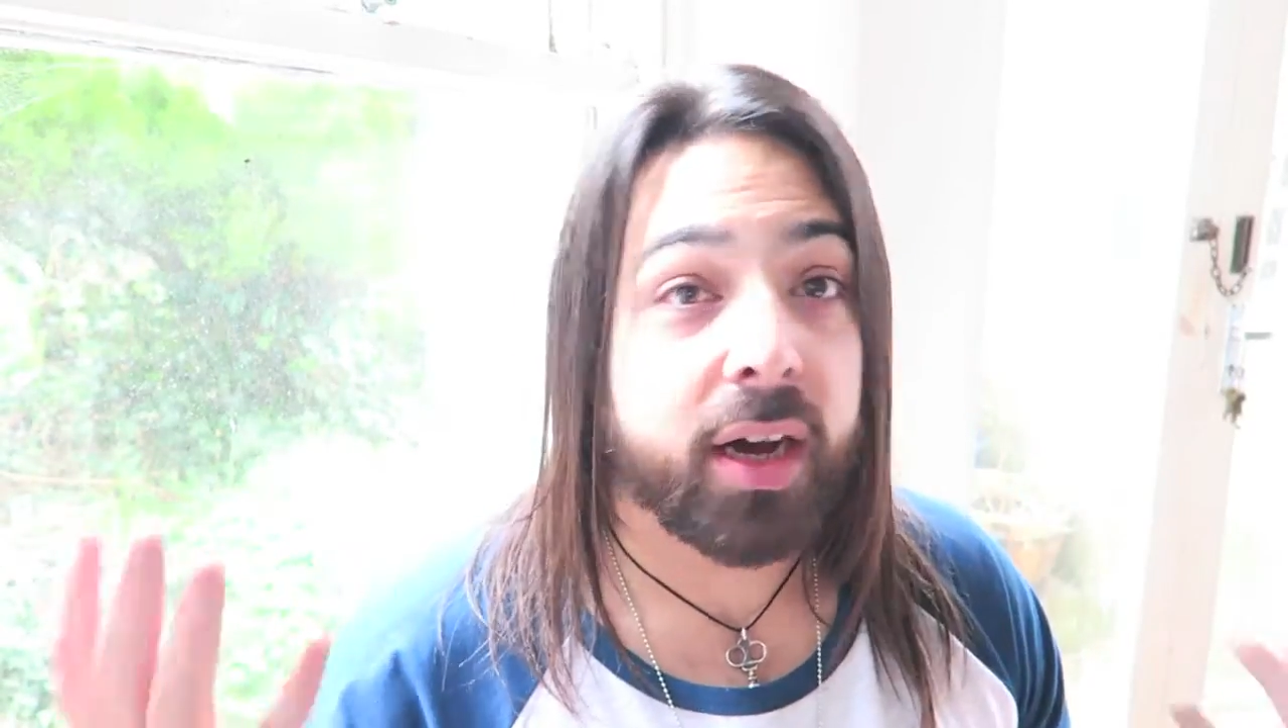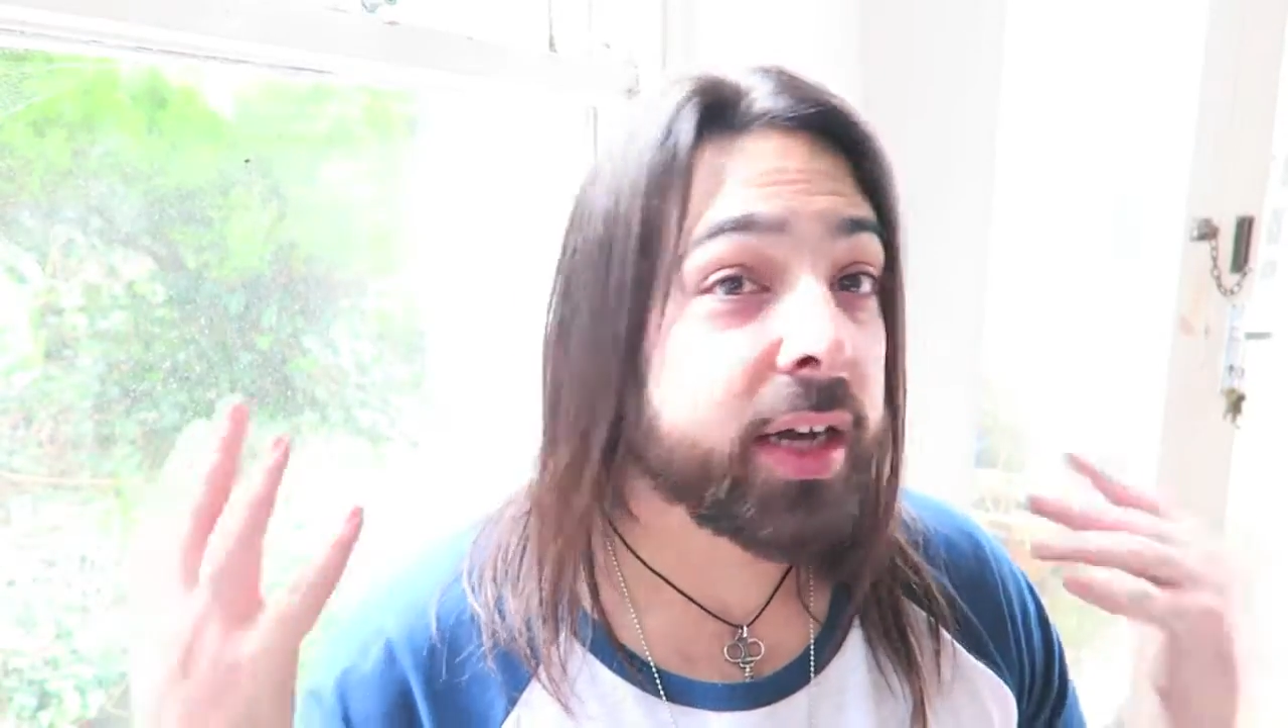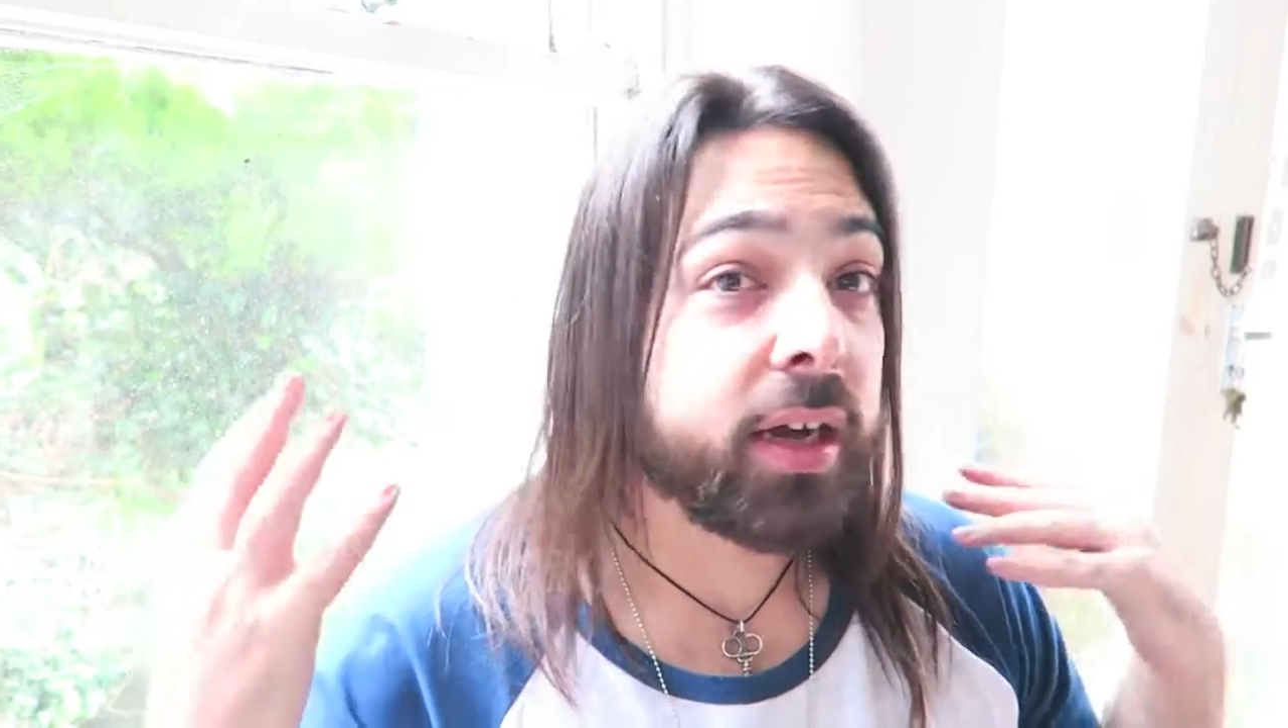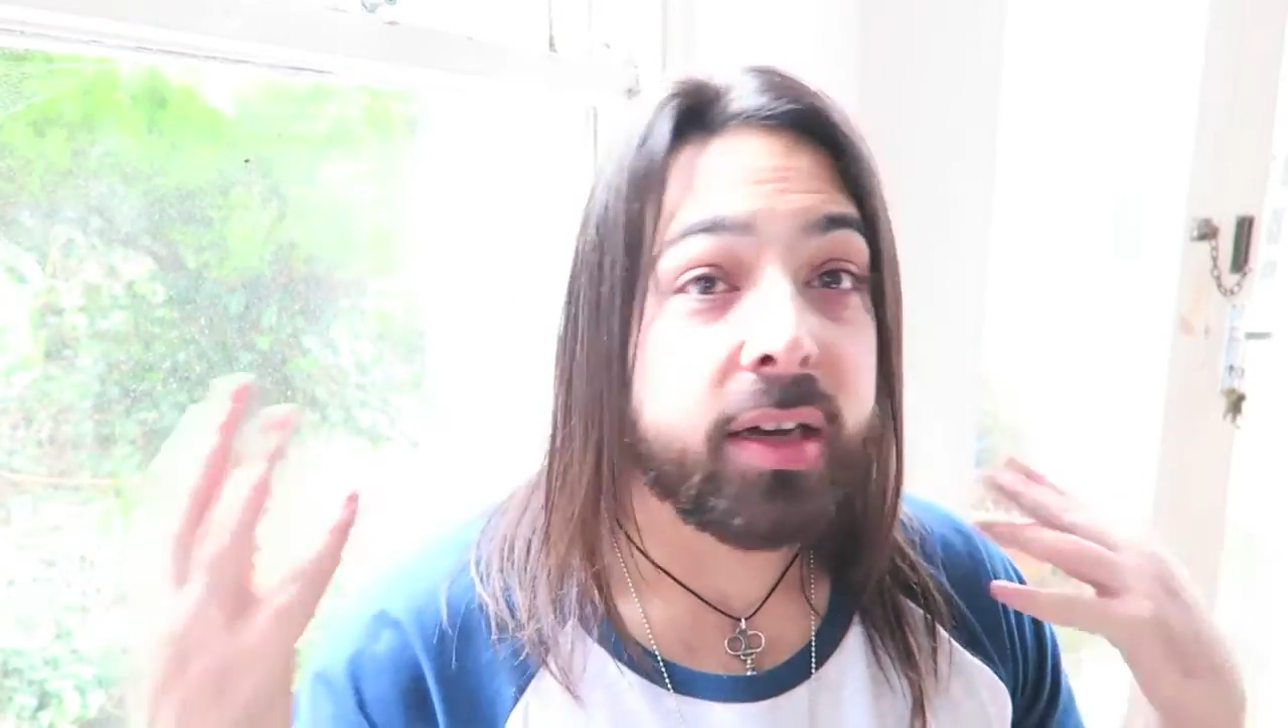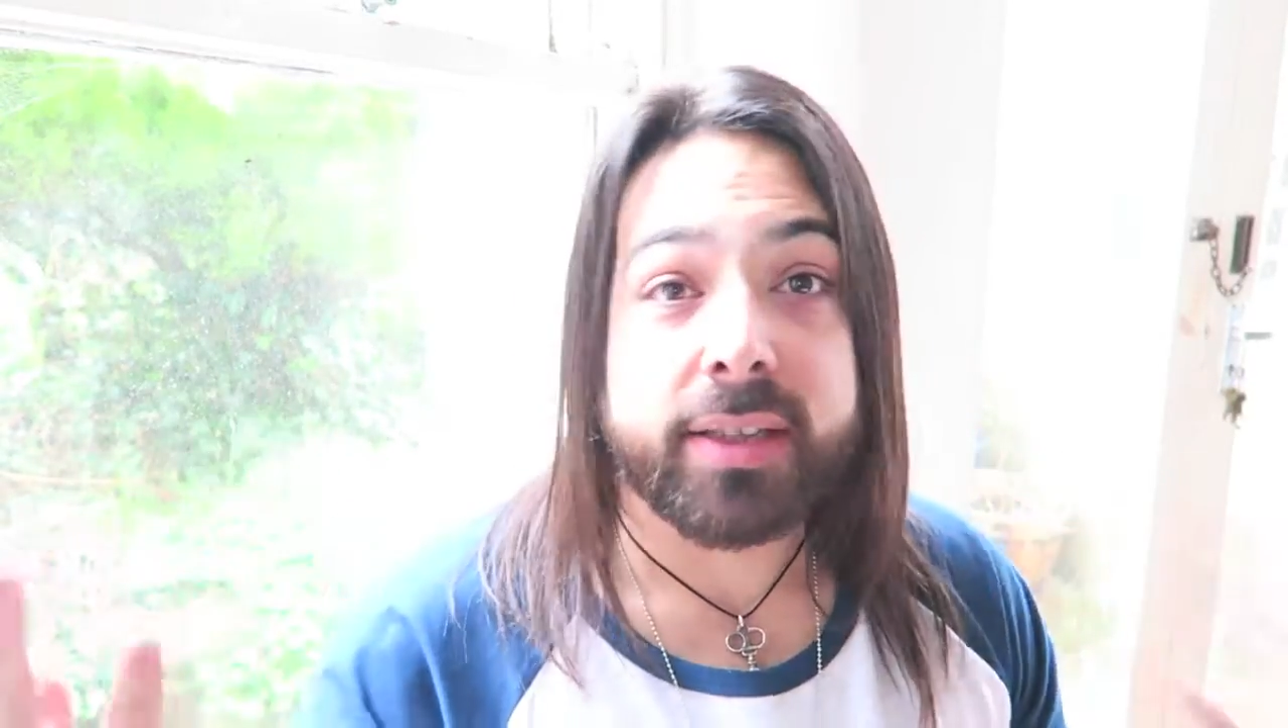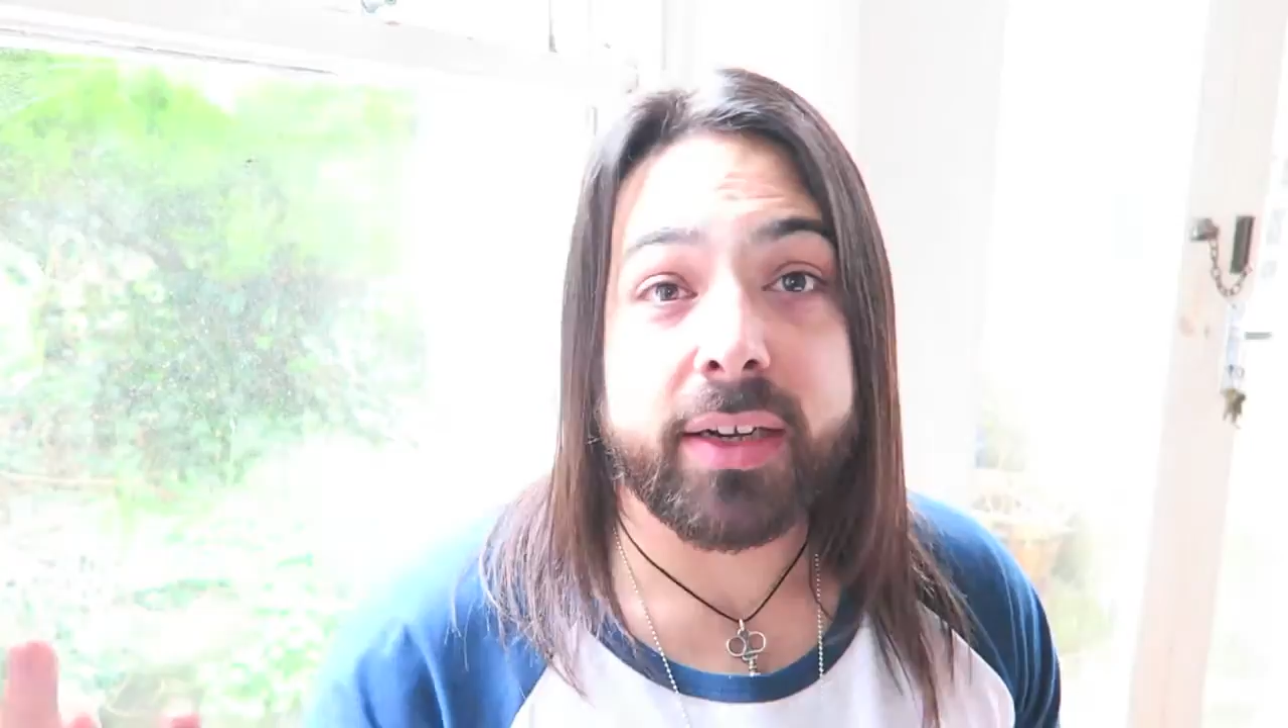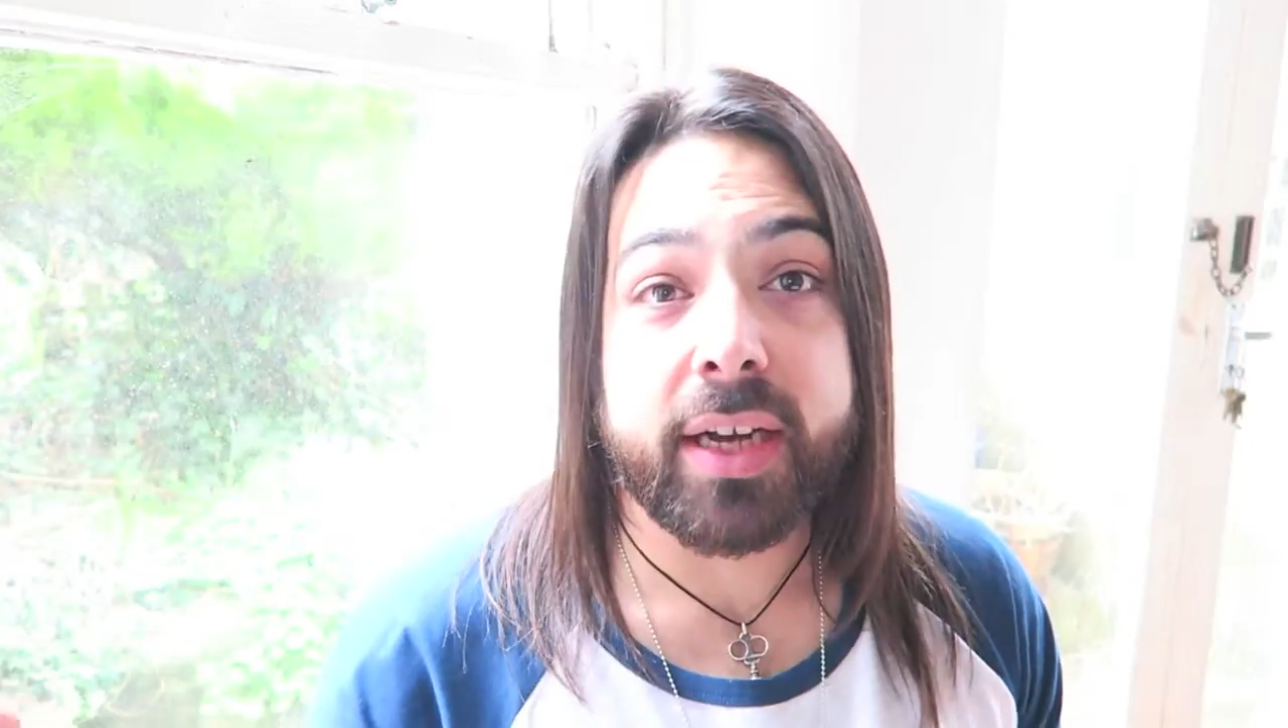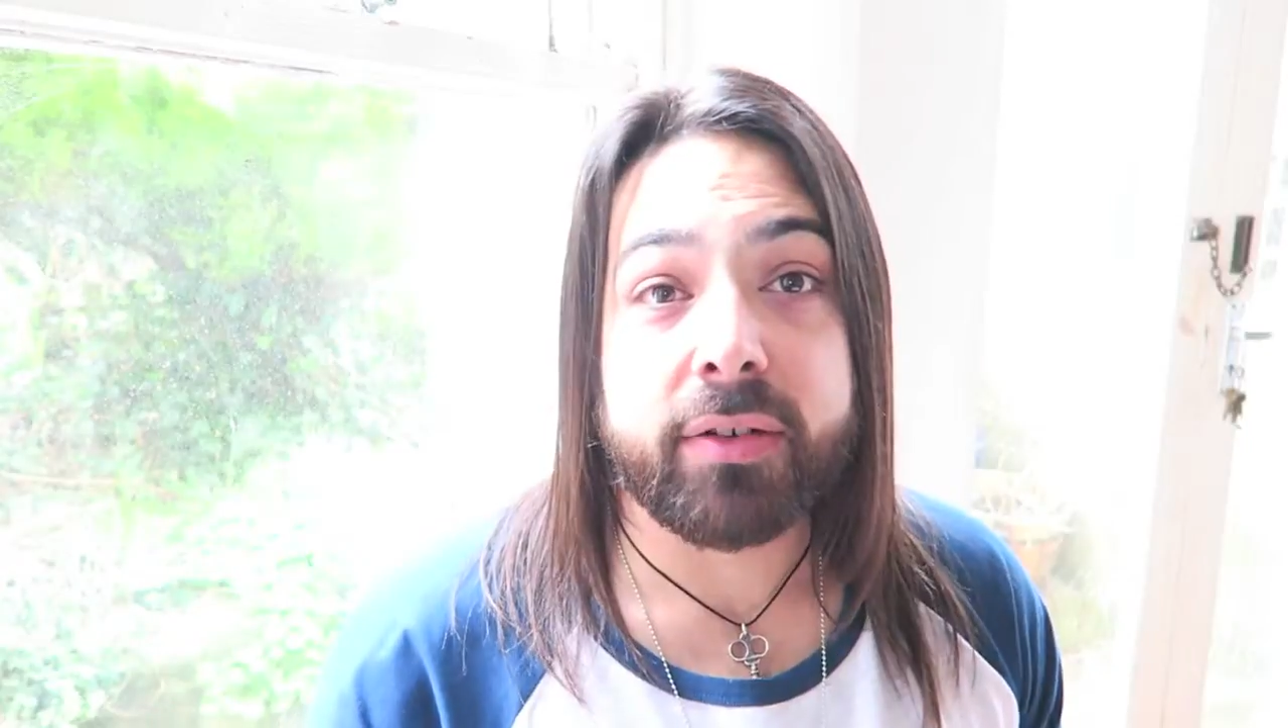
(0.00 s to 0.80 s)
I can't tell you